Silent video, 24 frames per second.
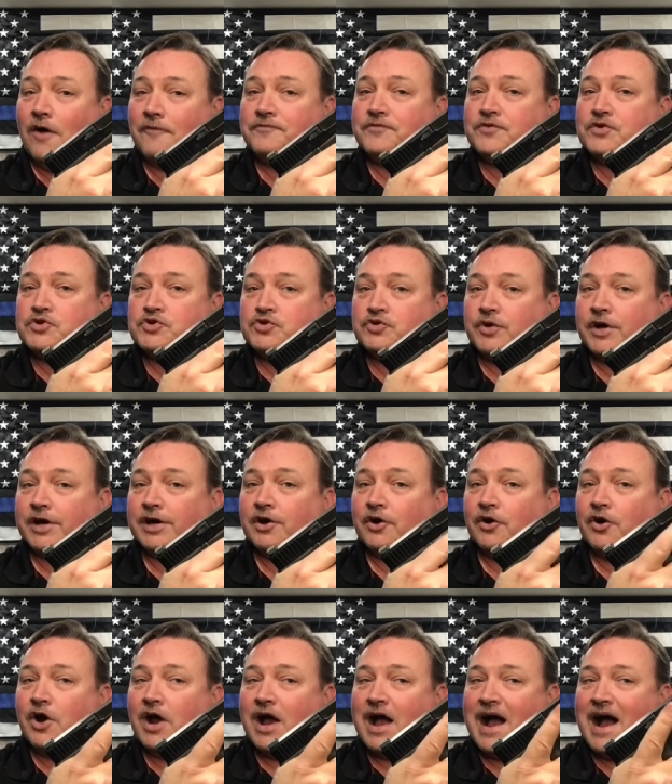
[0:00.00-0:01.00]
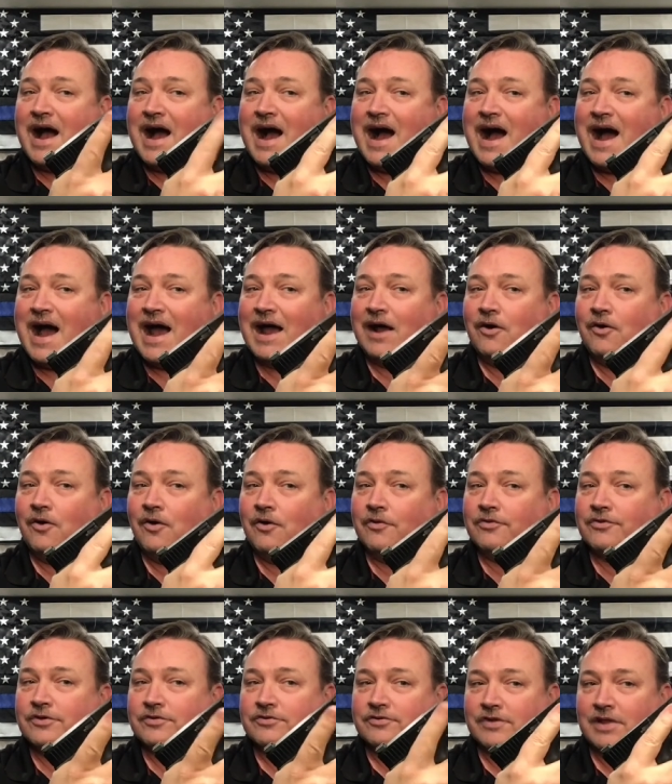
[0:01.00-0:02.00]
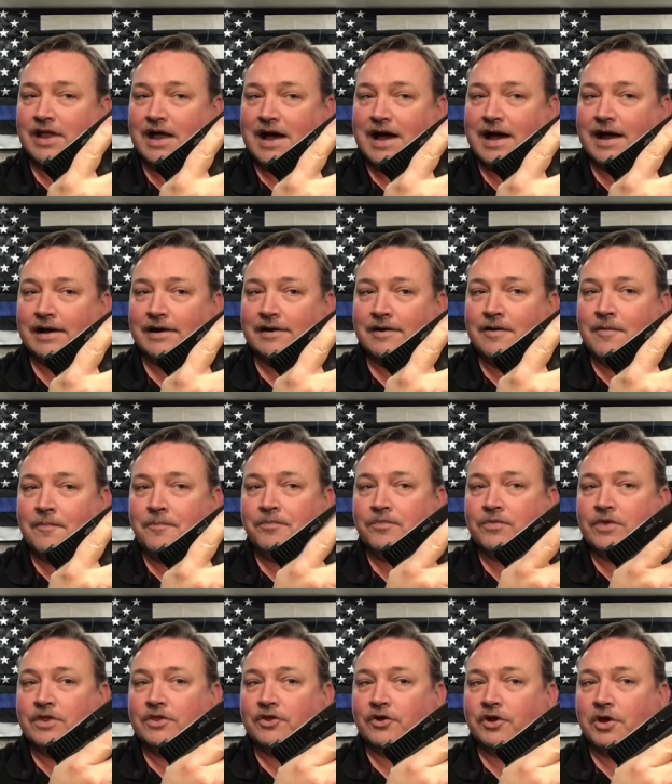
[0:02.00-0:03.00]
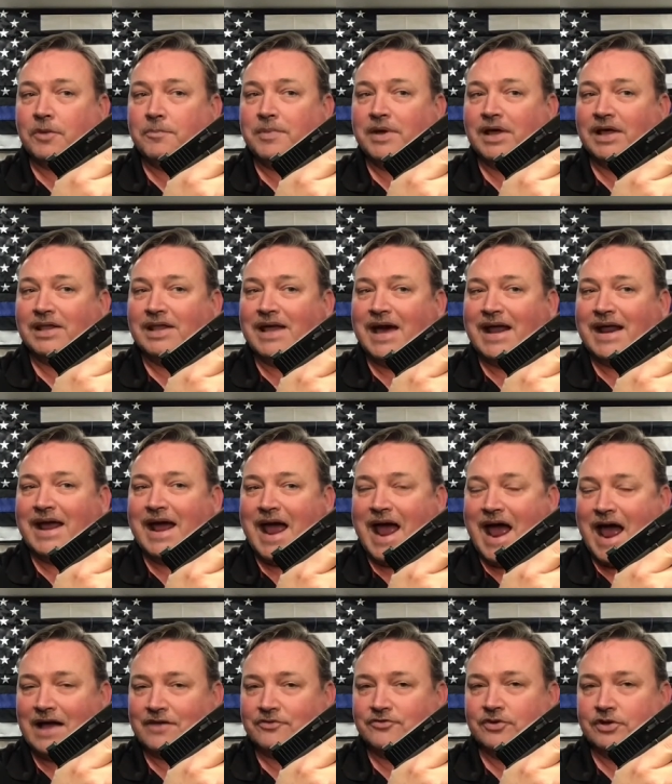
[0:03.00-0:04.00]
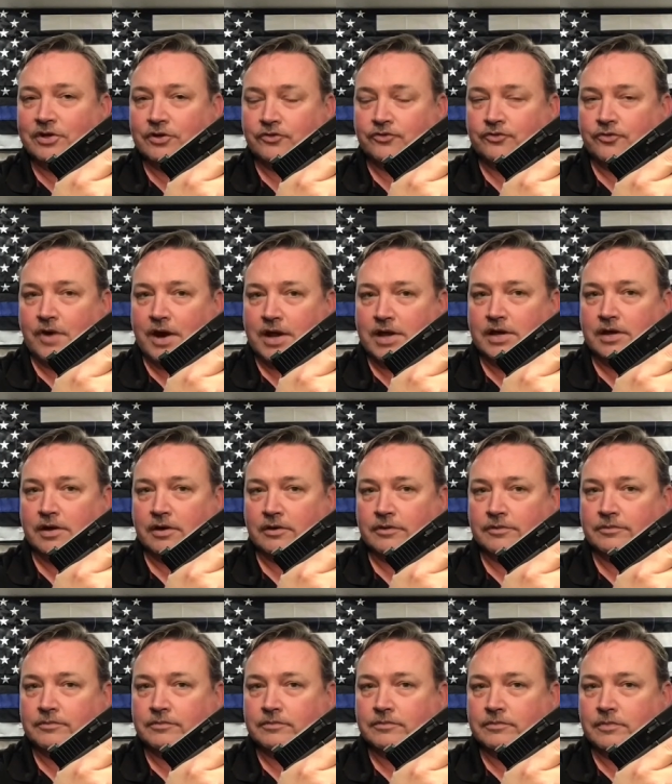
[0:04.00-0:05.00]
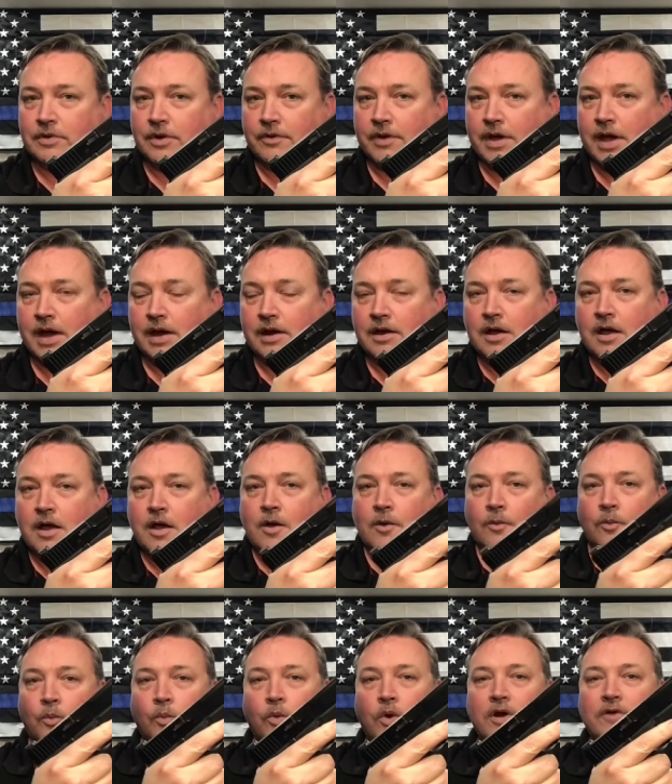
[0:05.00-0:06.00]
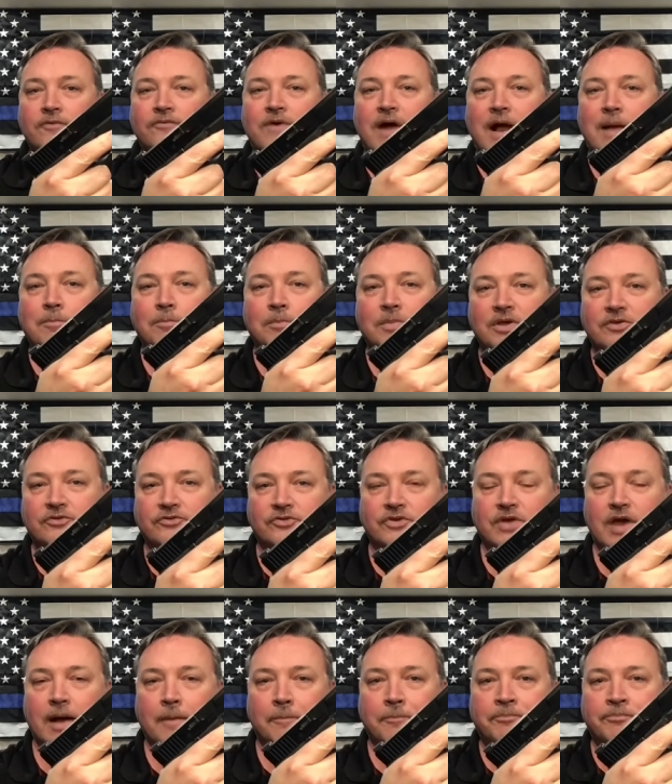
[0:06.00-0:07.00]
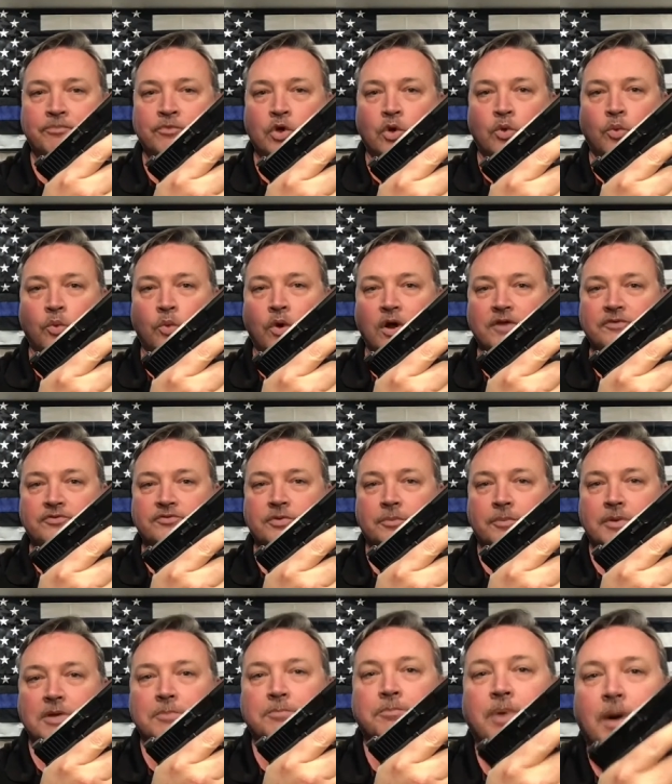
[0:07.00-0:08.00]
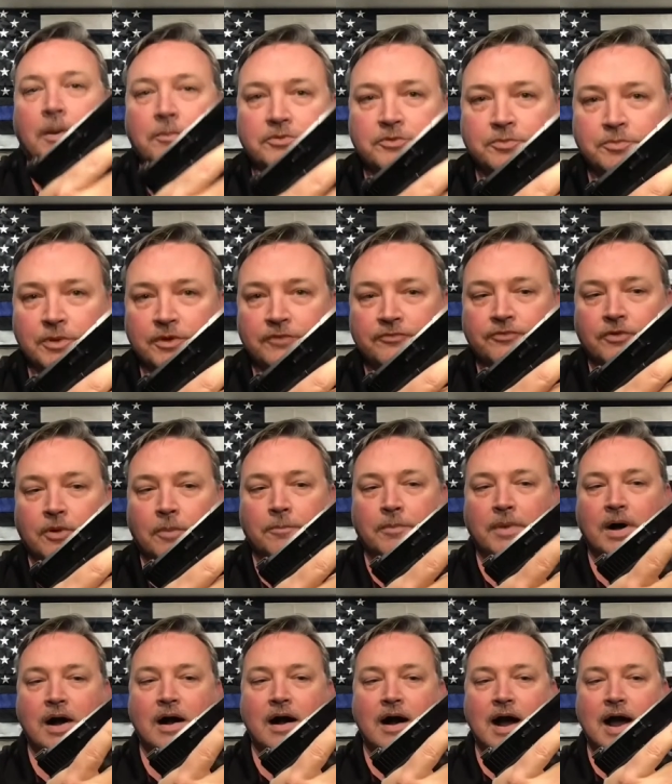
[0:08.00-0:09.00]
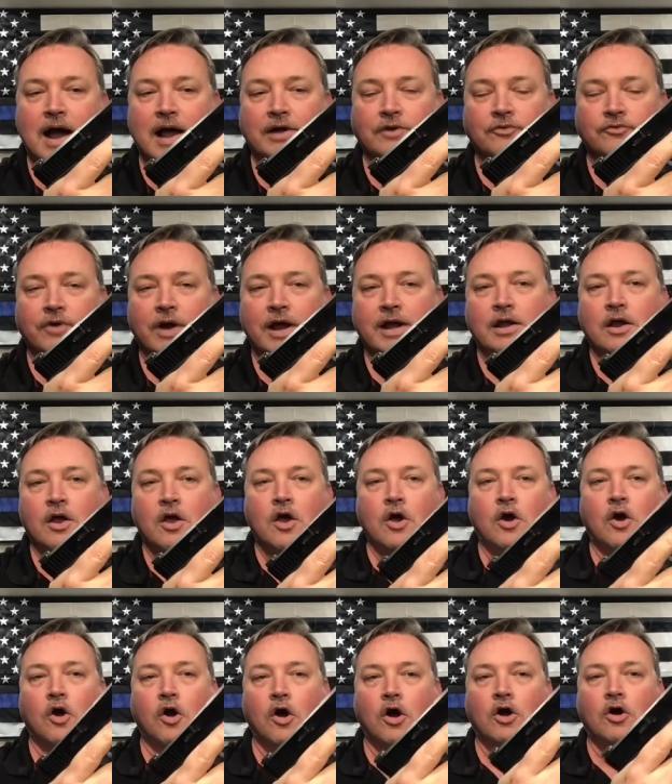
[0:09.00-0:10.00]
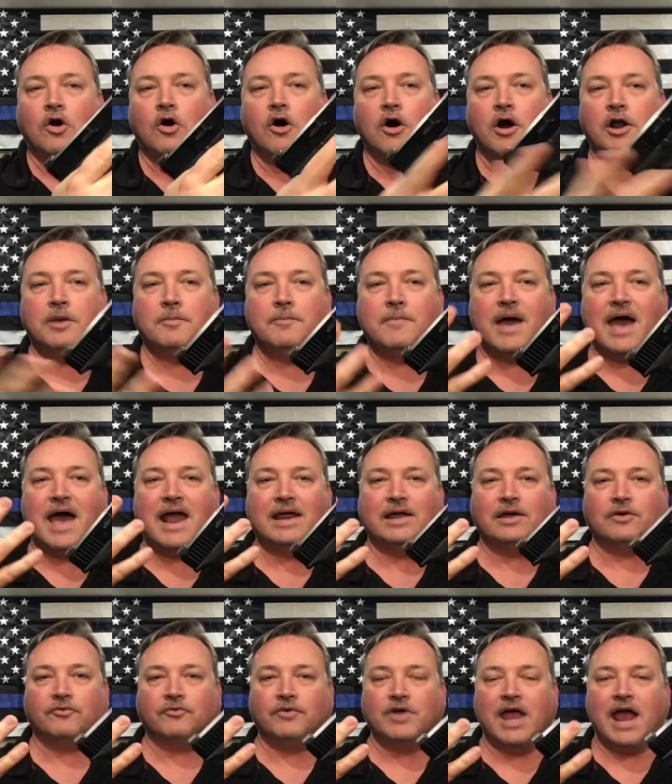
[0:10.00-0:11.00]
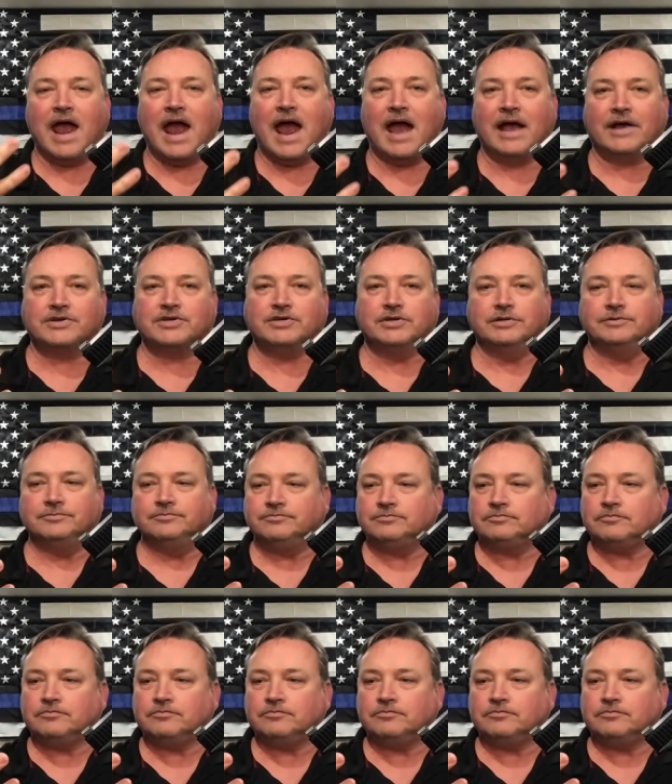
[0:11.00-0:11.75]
the trigger, high on the slide. There can be a lot of accidents right here, okay? What if I misstep? What if somebody bumps me from behind, right? Our automatic reaction,